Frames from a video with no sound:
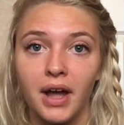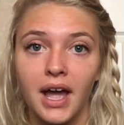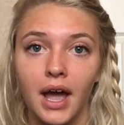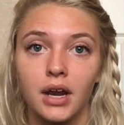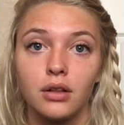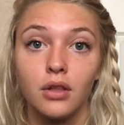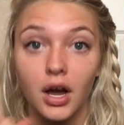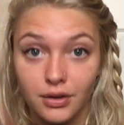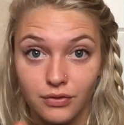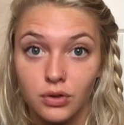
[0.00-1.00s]
I had a
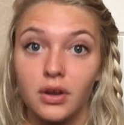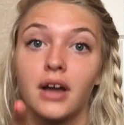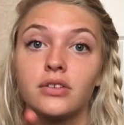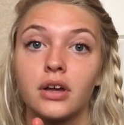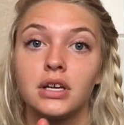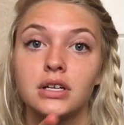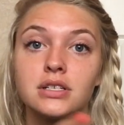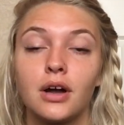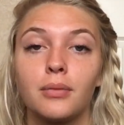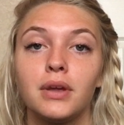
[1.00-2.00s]
lot of you guys on here
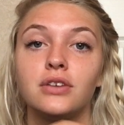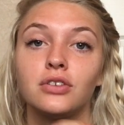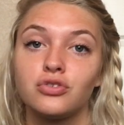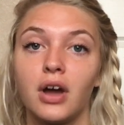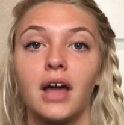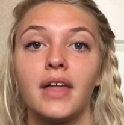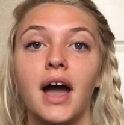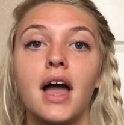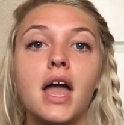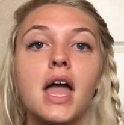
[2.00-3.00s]
tell me to try
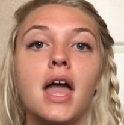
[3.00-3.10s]
that,